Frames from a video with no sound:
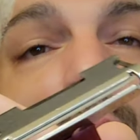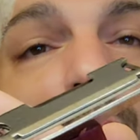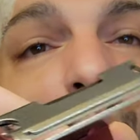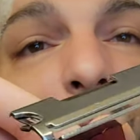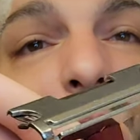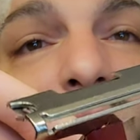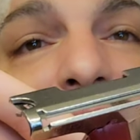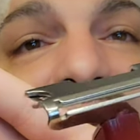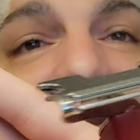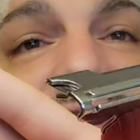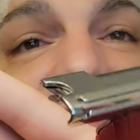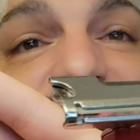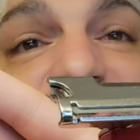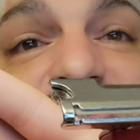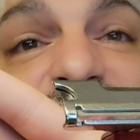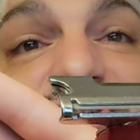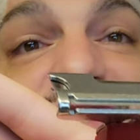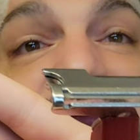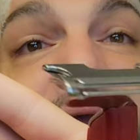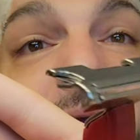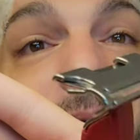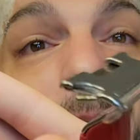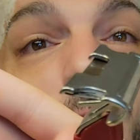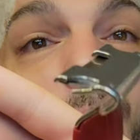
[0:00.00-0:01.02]
What a
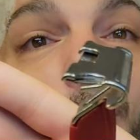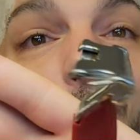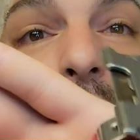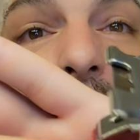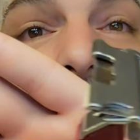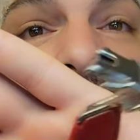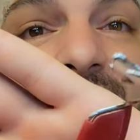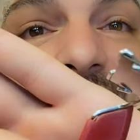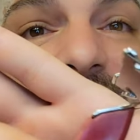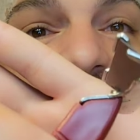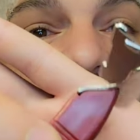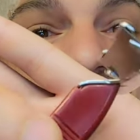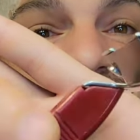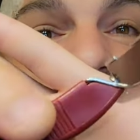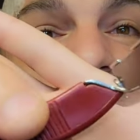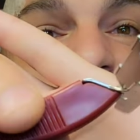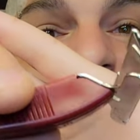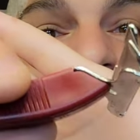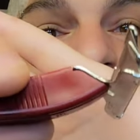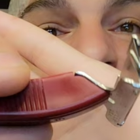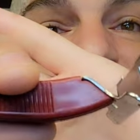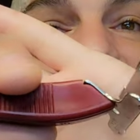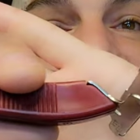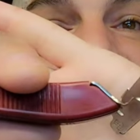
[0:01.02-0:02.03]
gem. What a
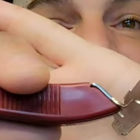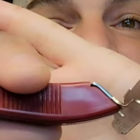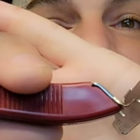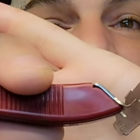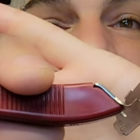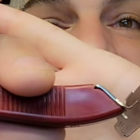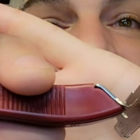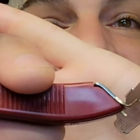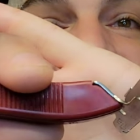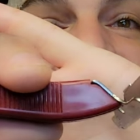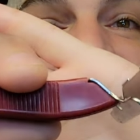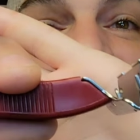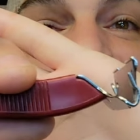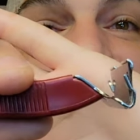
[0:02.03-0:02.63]
treasure right here,